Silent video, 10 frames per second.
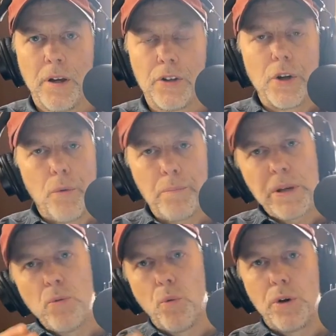Don't
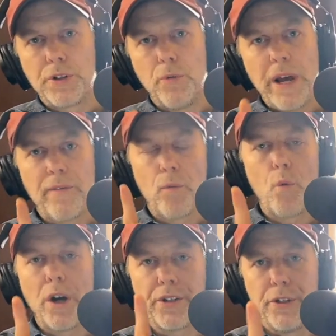be don't have
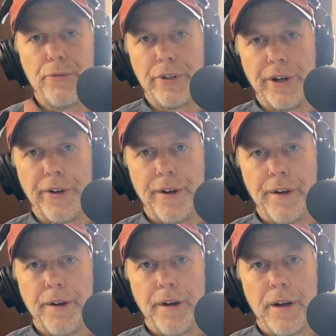one union
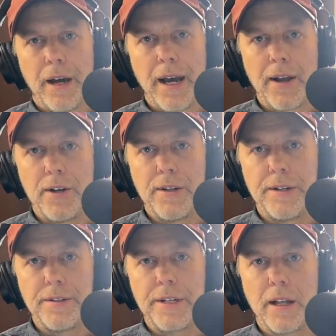
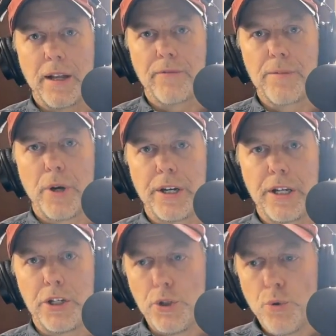and tell everybody
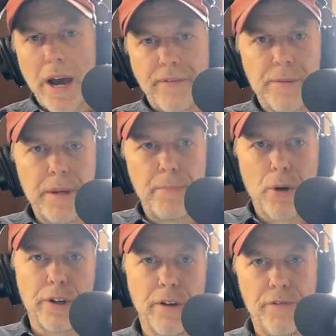you have to be
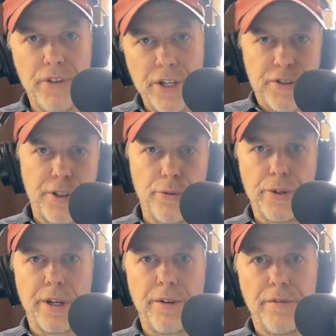part of this
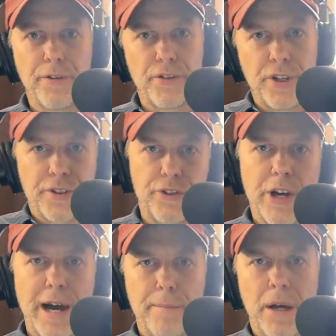union for this
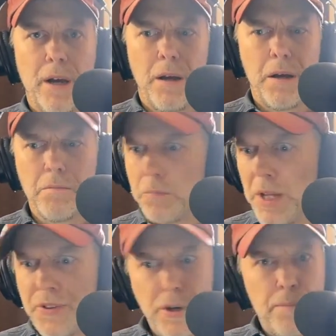job.
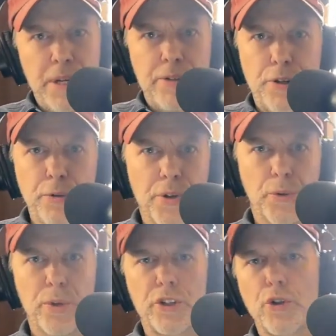Let there be two or
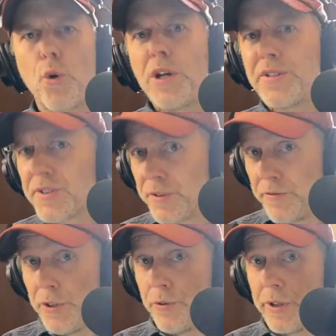three choices
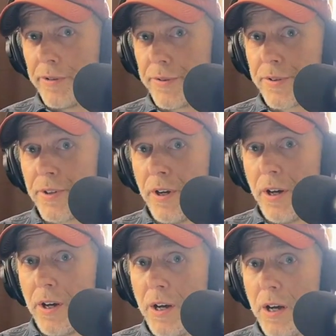of unions
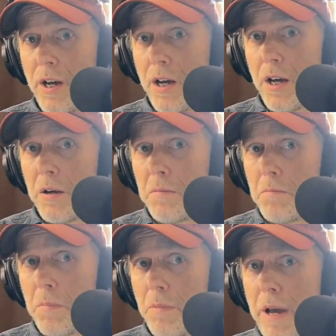
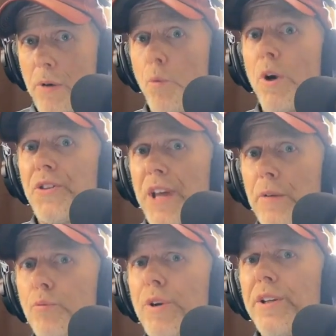and what they
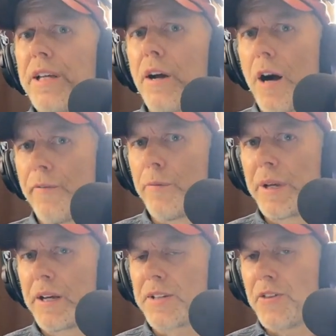really offer
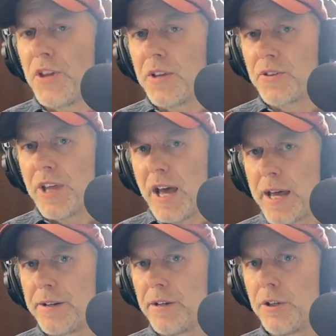because i think
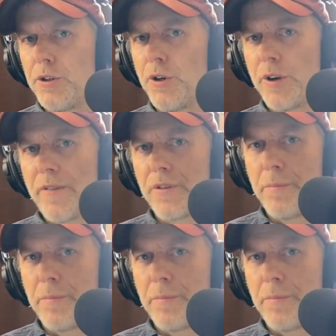then you don't have the